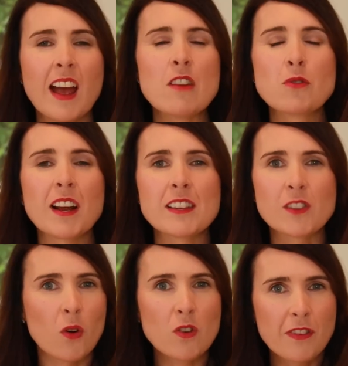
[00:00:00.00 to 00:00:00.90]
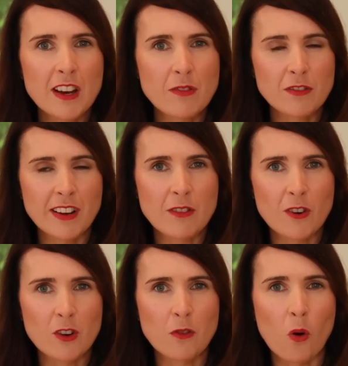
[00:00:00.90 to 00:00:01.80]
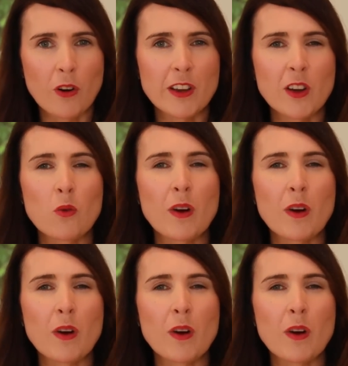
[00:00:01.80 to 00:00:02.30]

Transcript: Everyone has their own favorite flavor of Oreo,